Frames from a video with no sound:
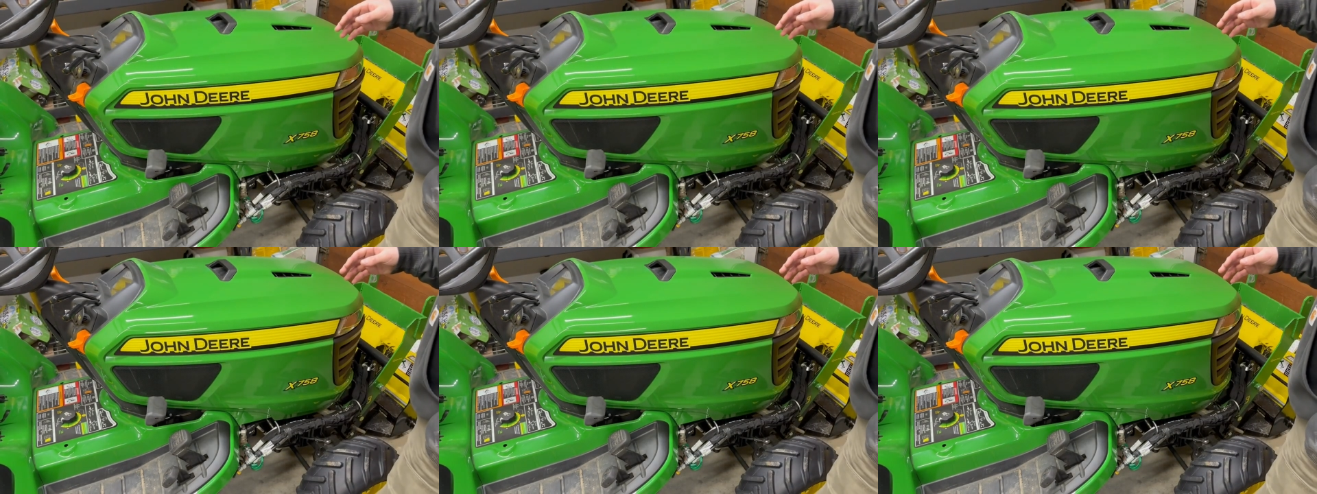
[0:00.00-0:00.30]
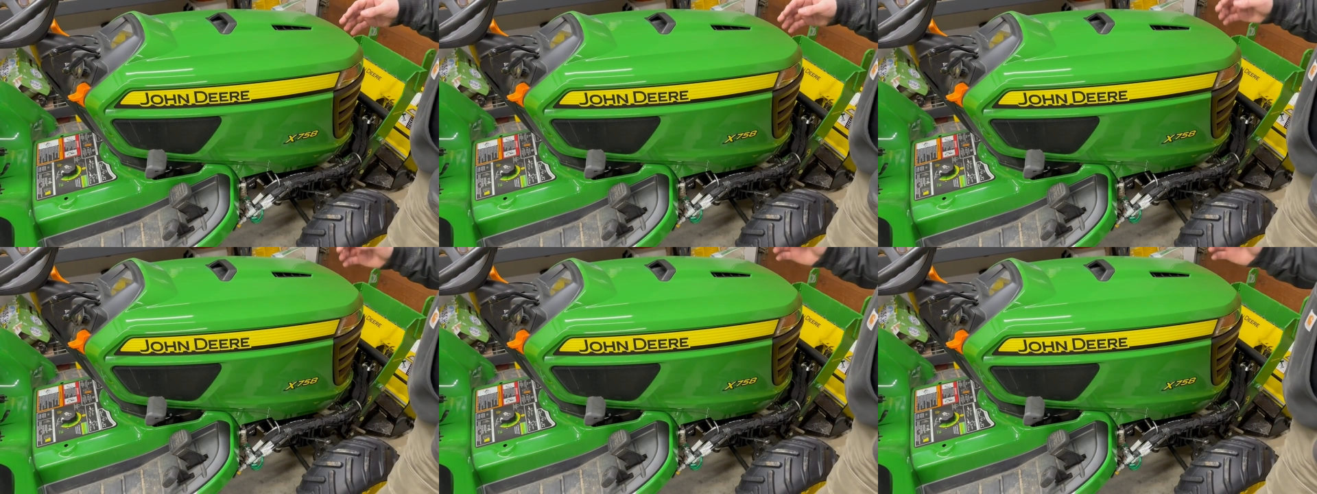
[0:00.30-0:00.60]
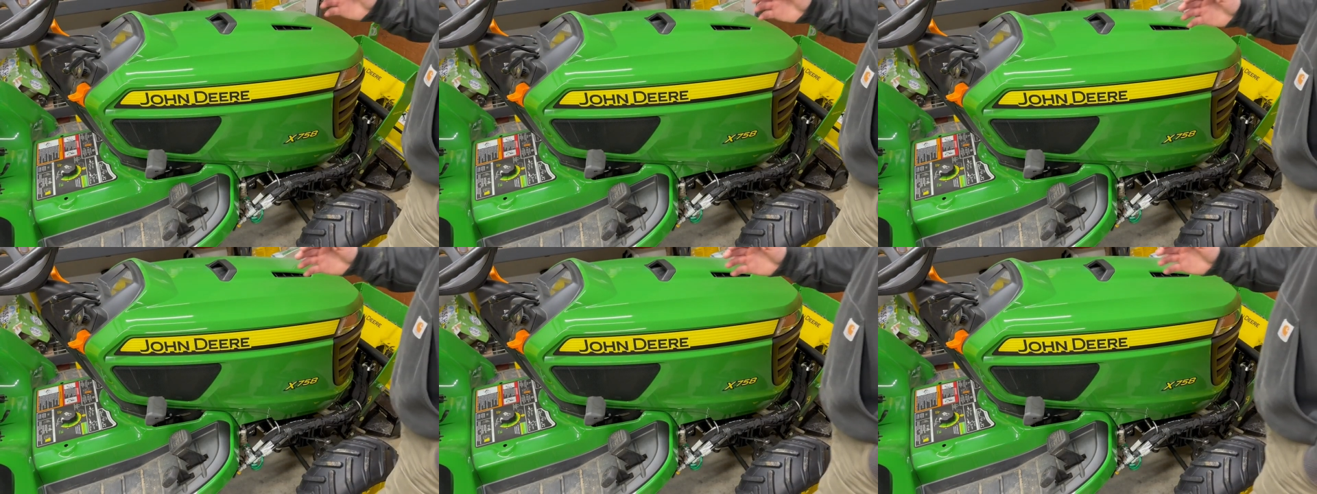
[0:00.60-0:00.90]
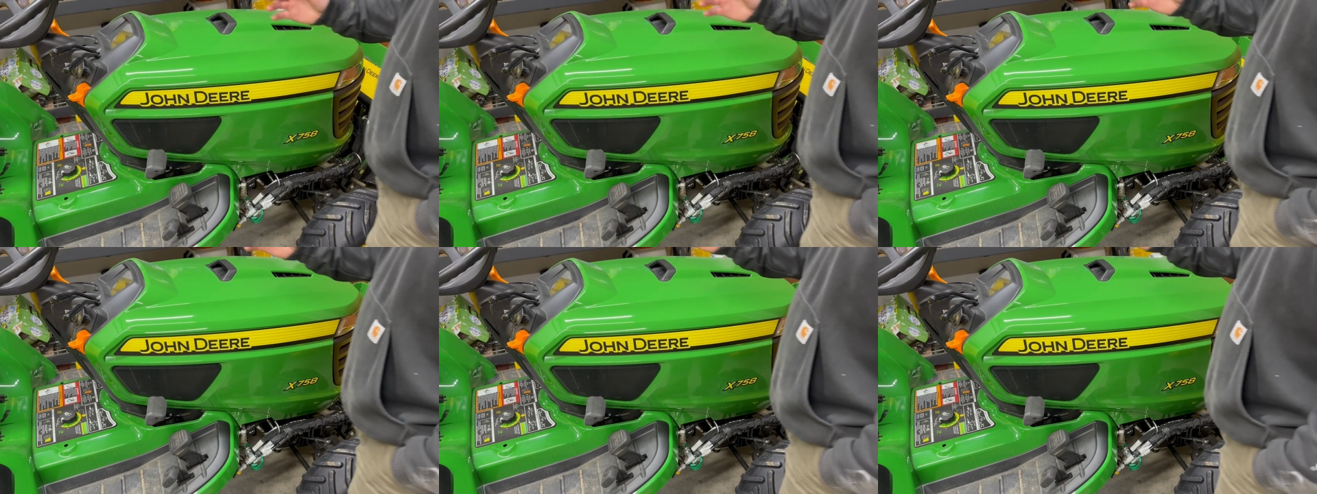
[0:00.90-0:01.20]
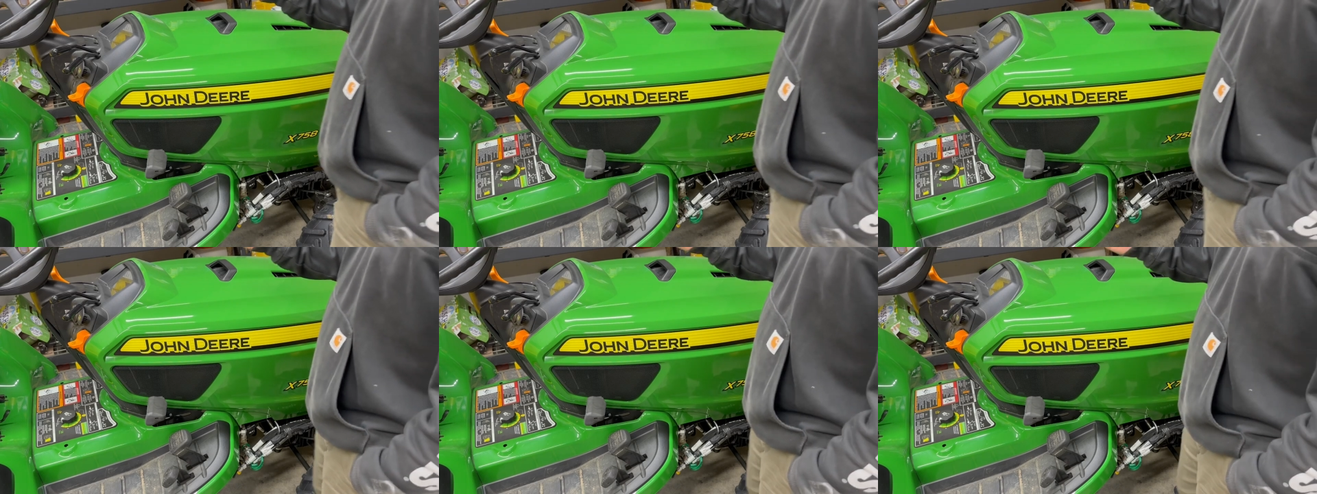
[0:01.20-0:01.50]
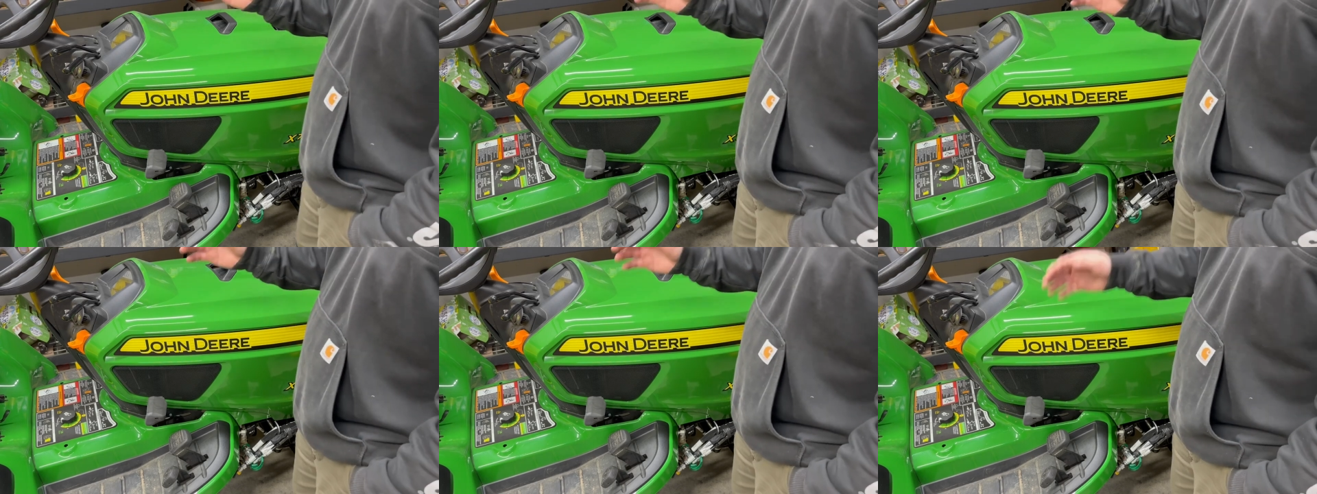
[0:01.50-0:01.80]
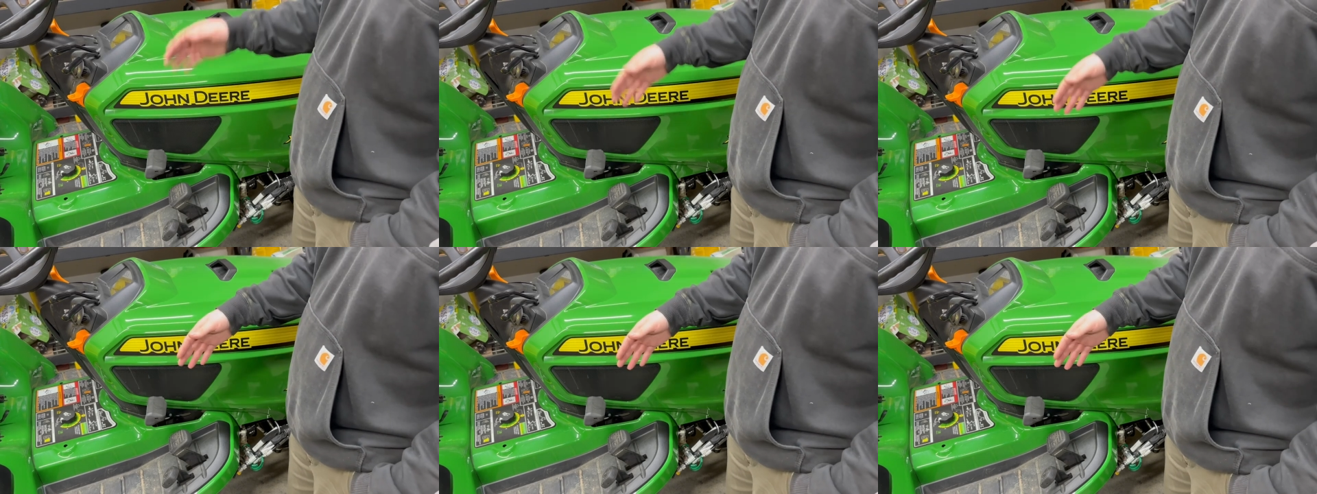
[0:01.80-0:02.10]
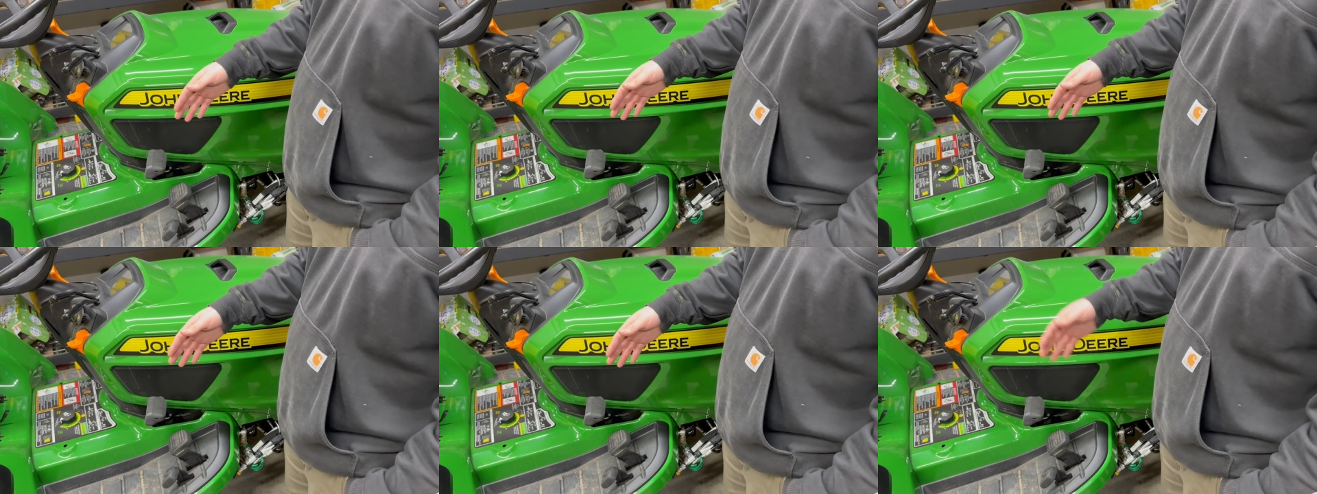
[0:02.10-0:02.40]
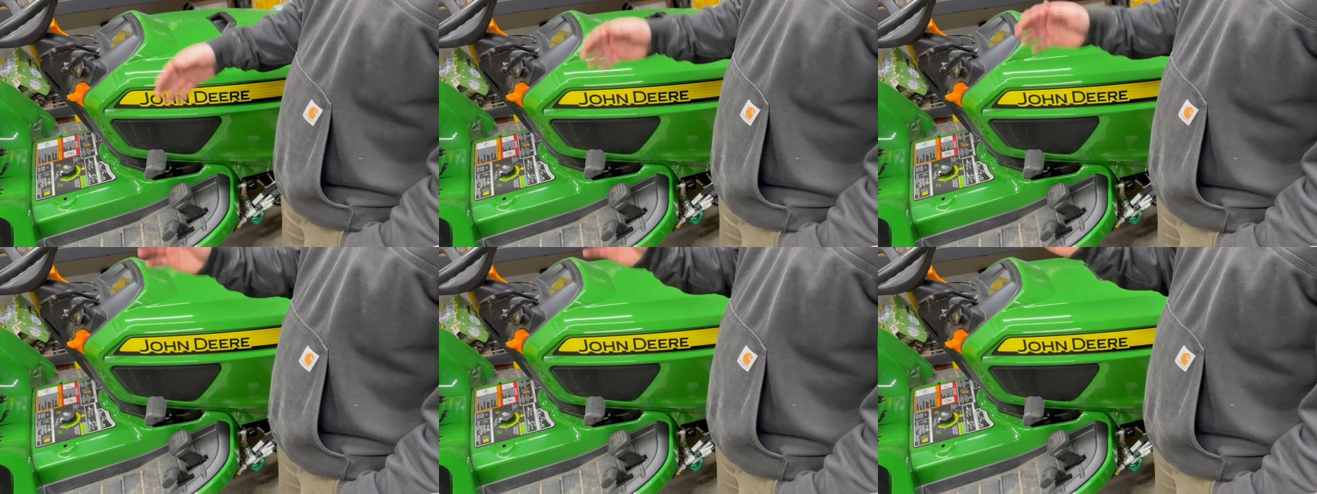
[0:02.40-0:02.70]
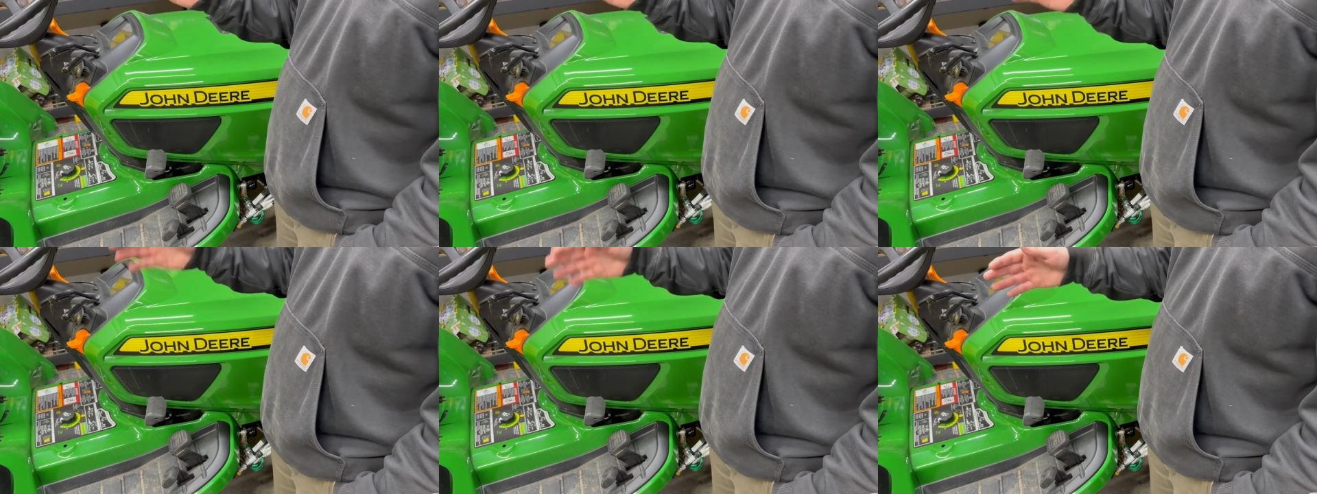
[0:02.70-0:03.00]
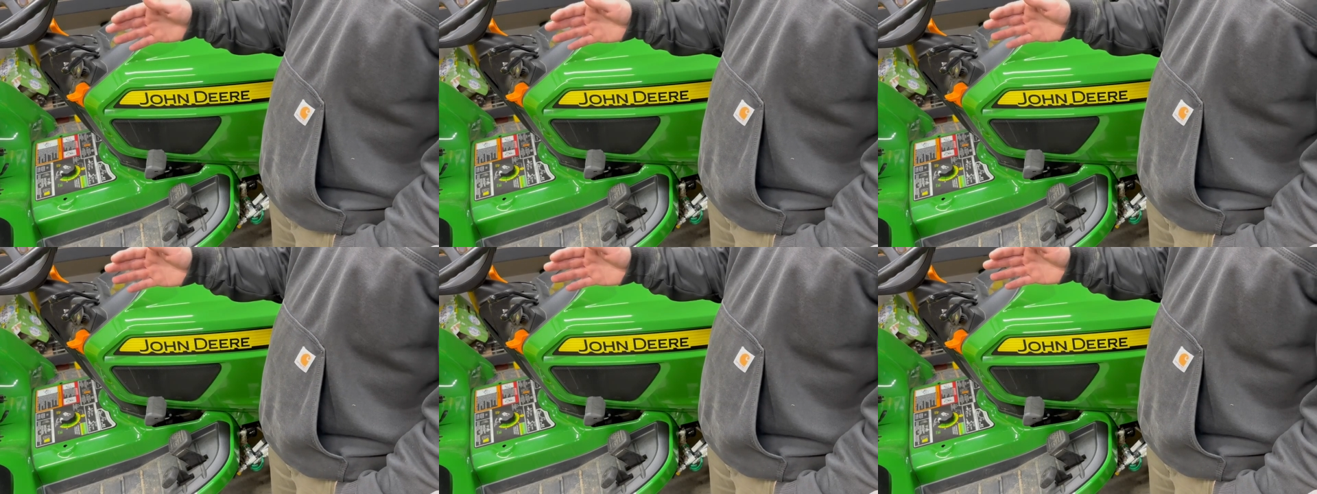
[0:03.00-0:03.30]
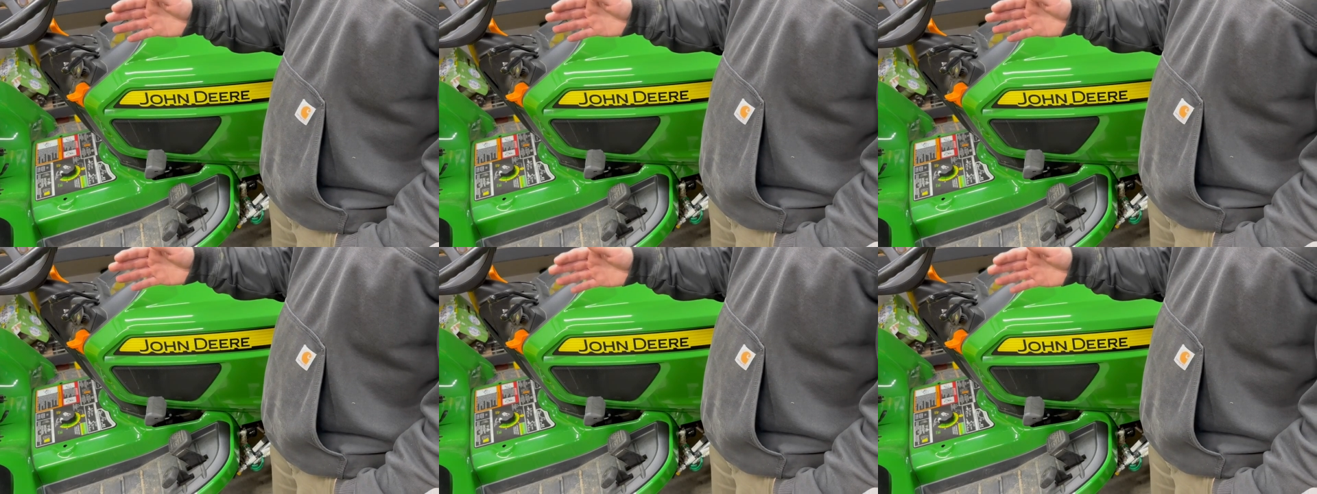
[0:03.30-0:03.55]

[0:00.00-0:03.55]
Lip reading: No face is visible, so there are no lips to read.